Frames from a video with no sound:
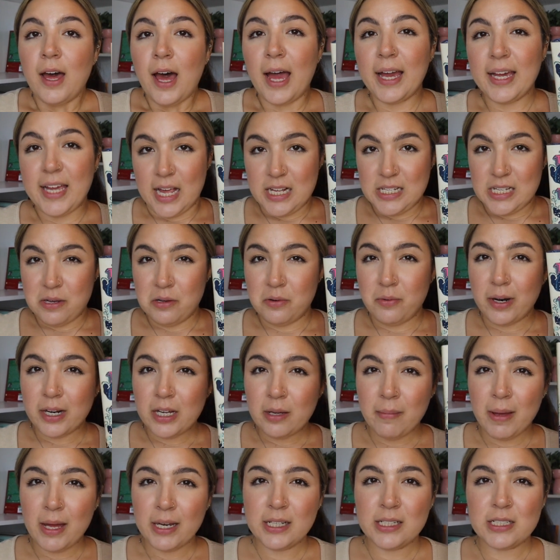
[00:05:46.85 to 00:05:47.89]
I guess I would
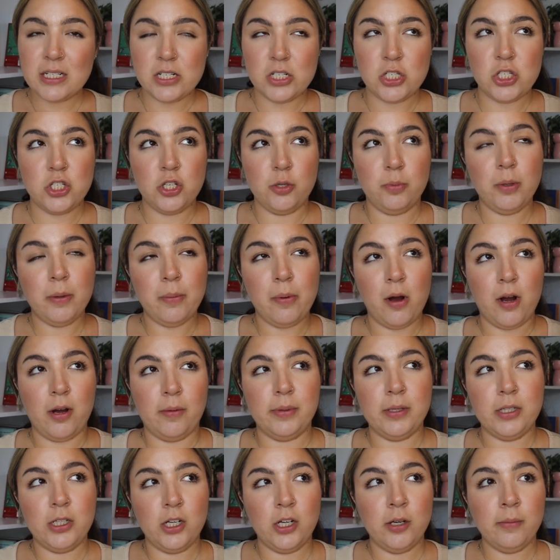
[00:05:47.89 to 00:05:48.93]
recommend because it's super
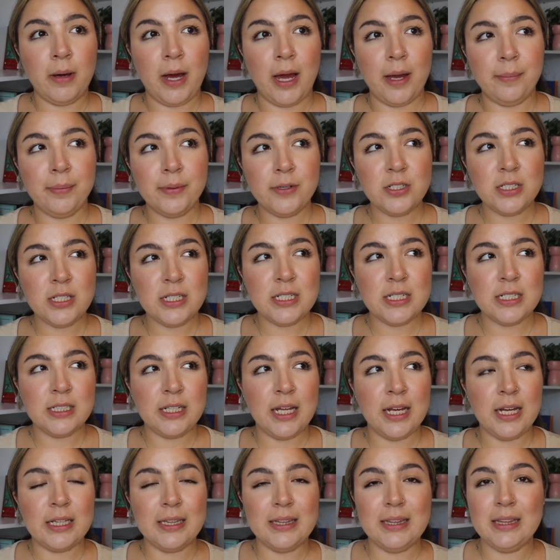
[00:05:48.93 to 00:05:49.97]
popular, but I personally didn't
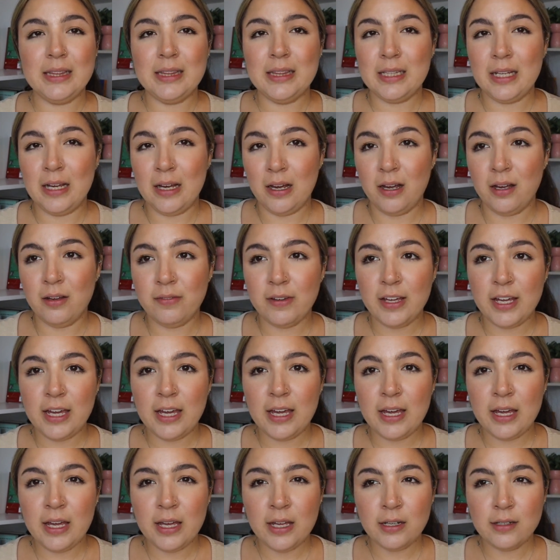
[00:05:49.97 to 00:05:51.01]
like love
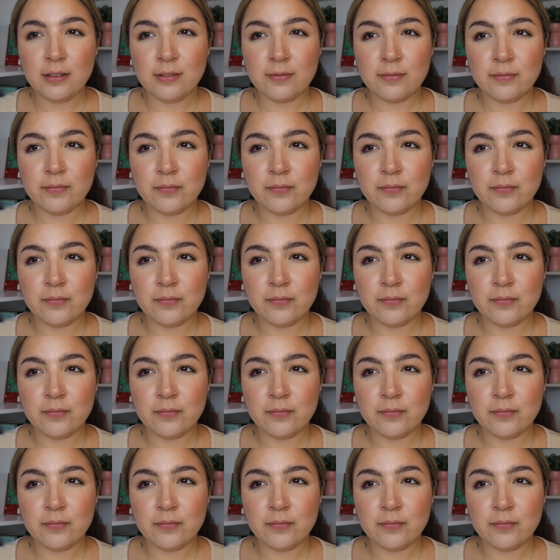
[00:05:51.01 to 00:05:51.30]
it.